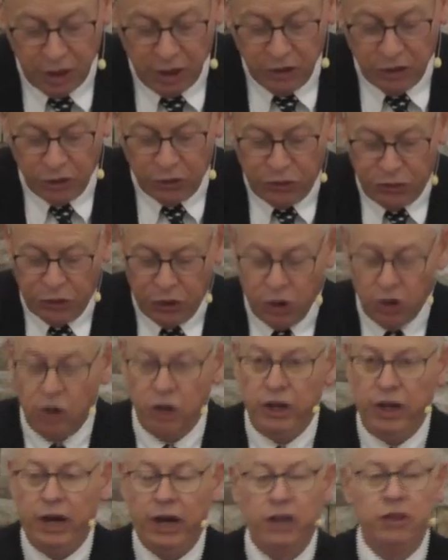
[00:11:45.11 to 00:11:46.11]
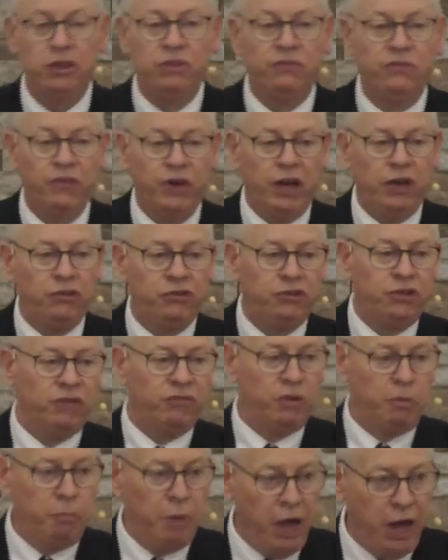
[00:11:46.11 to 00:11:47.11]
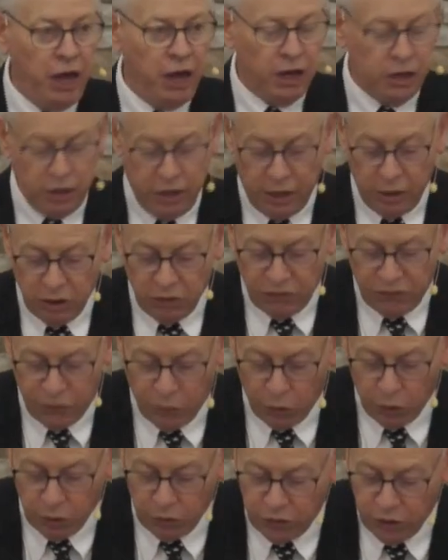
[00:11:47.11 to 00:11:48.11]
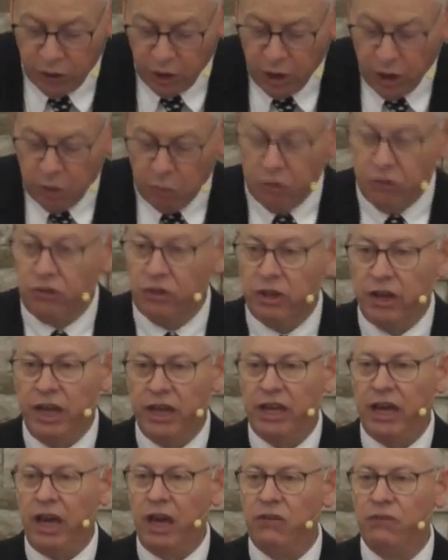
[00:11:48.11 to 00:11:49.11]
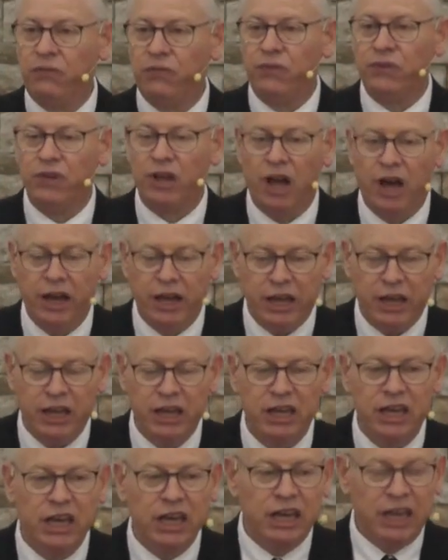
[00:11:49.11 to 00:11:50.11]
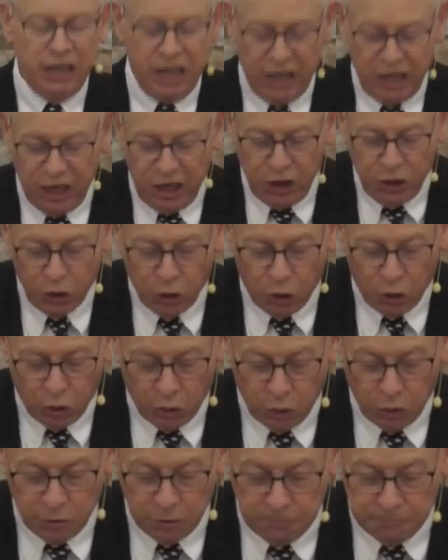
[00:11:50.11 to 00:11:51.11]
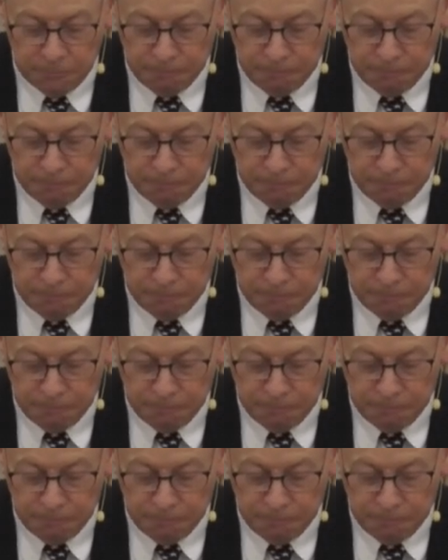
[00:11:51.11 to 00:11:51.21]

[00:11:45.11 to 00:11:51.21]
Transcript: The third had the face of a man, and the fourth was like a flying eagle.